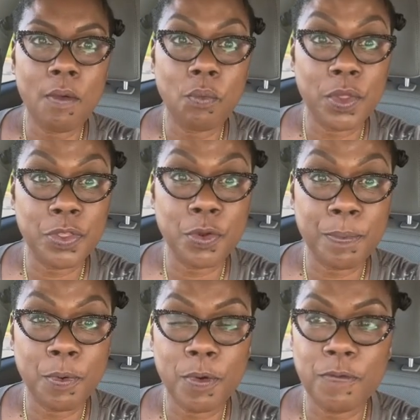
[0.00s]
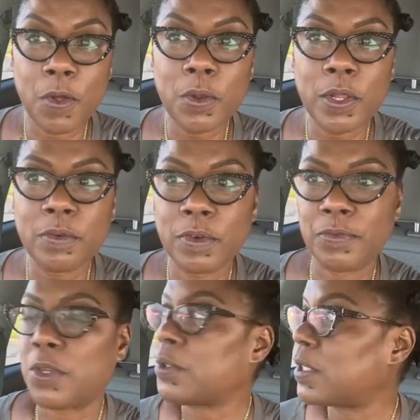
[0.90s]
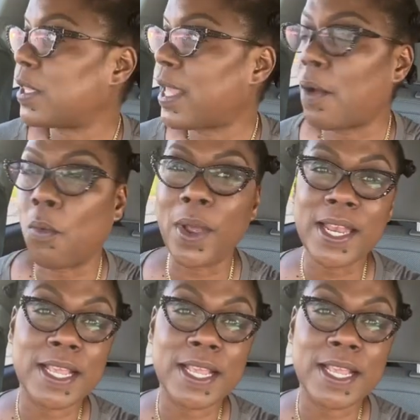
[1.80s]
With your portfolio review, so that when